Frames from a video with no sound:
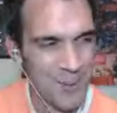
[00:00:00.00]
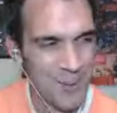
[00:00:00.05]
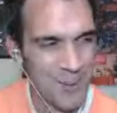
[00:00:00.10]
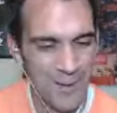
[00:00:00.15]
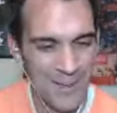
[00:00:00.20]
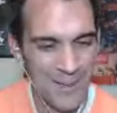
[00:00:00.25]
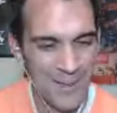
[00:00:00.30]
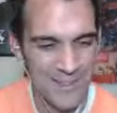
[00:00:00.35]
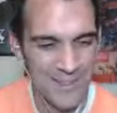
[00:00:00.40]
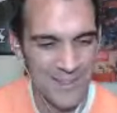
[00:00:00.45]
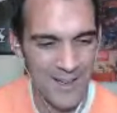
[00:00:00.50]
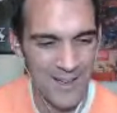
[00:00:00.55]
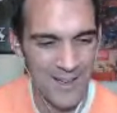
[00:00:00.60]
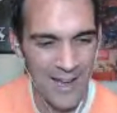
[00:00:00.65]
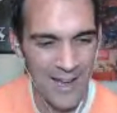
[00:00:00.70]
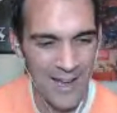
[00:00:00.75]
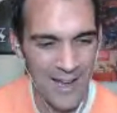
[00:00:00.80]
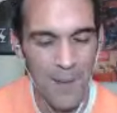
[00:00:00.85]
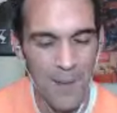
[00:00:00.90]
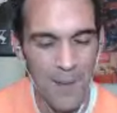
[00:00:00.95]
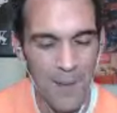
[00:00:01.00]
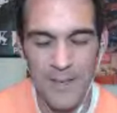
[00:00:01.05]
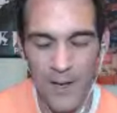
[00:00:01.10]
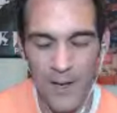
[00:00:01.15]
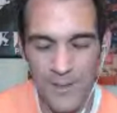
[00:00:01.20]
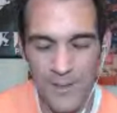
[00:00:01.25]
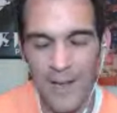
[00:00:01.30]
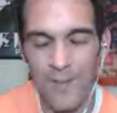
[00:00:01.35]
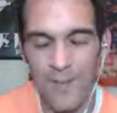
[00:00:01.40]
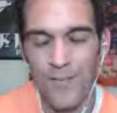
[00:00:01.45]
But Abby,
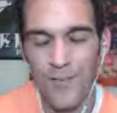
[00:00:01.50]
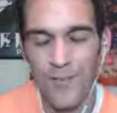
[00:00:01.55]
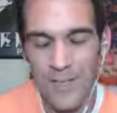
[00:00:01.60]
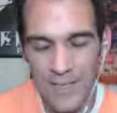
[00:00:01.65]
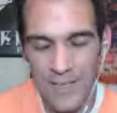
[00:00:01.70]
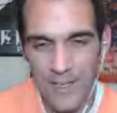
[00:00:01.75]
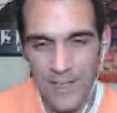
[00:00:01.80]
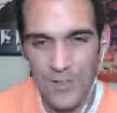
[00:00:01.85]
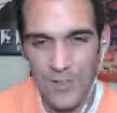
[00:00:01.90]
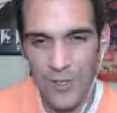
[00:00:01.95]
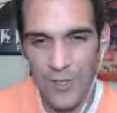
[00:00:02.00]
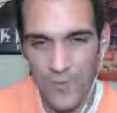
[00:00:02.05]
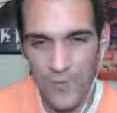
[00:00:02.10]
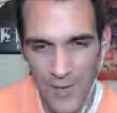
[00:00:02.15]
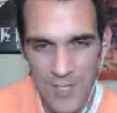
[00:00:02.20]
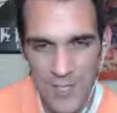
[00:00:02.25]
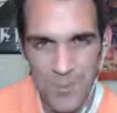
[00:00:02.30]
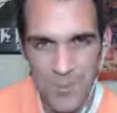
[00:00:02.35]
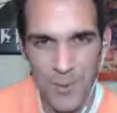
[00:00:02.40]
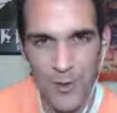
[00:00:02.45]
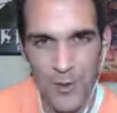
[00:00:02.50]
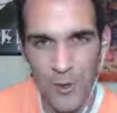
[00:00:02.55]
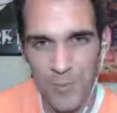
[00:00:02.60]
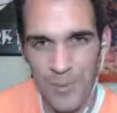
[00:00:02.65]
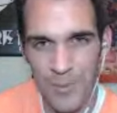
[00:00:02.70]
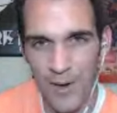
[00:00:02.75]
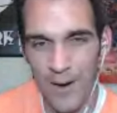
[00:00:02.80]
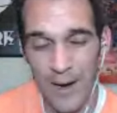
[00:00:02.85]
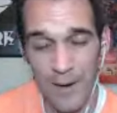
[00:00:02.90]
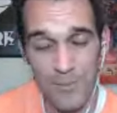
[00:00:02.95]
I'll definitely link to your Facebook
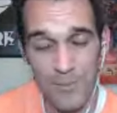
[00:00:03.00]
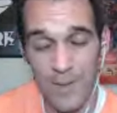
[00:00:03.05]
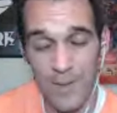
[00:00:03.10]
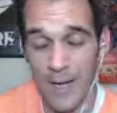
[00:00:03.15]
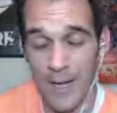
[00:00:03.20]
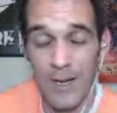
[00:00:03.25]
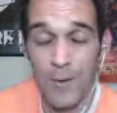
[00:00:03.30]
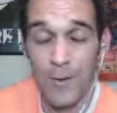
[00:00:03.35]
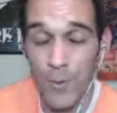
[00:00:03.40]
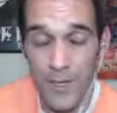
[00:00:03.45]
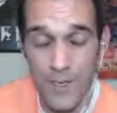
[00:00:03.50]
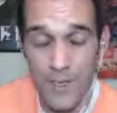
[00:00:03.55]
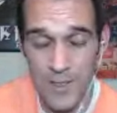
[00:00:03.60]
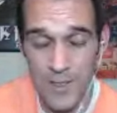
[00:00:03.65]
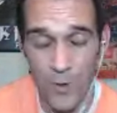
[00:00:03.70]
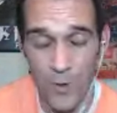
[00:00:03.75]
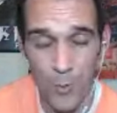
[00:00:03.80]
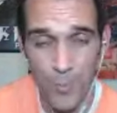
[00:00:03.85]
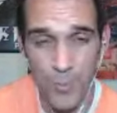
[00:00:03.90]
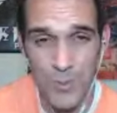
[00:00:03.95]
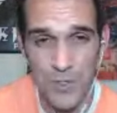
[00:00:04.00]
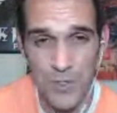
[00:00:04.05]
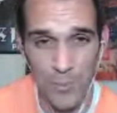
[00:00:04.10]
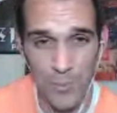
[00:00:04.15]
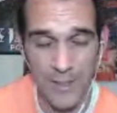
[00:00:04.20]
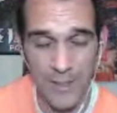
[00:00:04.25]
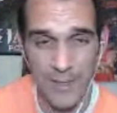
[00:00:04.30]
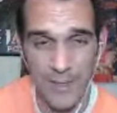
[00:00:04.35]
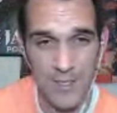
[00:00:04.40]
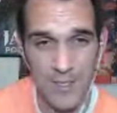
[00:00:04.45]
group there. I didn't realize the group was so
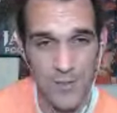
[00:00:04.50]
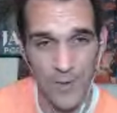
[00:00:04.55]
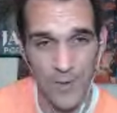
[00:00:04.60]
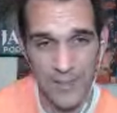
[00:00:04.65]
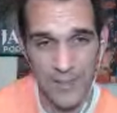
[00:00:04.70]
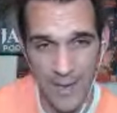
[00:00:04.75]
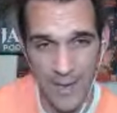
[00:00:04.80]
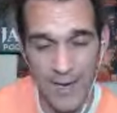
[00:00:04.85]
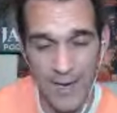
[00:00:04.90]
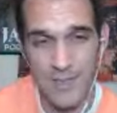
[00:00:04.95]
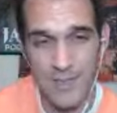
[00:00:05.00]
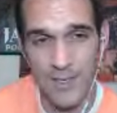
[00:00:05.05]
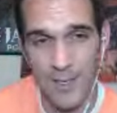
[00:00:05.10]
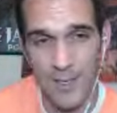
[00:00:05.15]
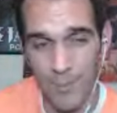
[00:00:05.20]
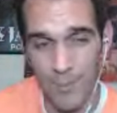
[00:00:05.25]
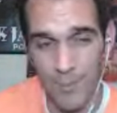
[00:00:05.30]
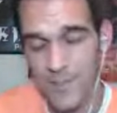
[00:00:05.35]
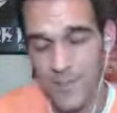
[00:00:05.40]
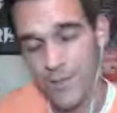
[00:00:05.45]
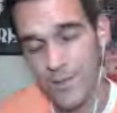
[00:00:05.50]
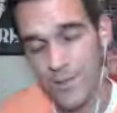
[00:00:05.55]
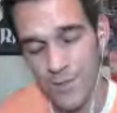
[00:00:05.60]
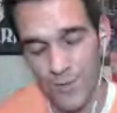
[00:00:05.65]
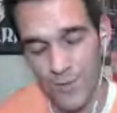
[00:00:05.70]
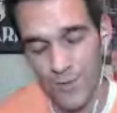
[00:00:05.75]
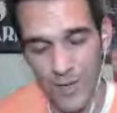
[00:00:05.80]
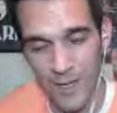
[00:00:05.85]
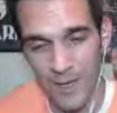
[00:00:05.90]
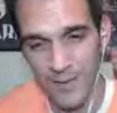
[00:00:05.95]
big. That's fantastic. My sister's
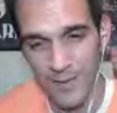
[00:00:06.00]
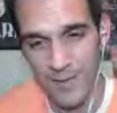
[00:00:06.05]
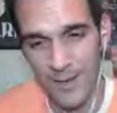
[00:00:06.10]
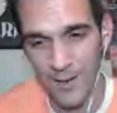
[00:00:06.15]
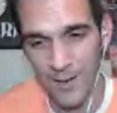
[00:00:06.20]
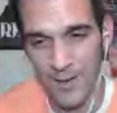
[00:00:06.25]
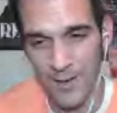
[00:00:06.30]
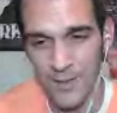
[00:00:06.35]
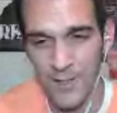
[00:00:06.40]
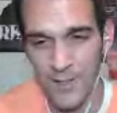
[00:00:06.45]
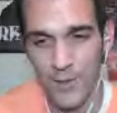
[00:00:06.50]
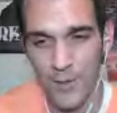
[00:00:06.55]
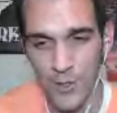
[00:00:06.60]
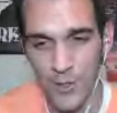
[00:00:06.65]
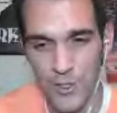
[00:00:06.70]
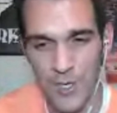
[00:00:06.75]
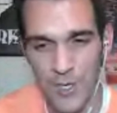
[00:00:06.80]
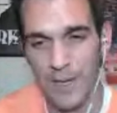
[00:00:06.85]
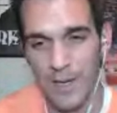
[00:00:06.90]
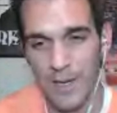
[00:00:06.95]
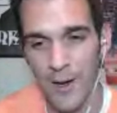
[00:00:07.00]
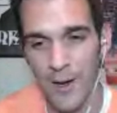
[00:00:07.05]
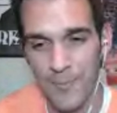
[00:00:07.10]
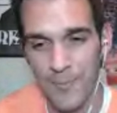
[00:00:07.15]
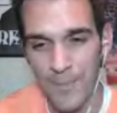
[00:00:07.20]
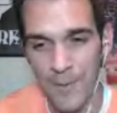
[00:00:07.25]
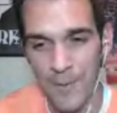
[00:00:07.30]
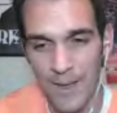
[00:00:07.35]
a flight attendant. I'll tell her to check it out.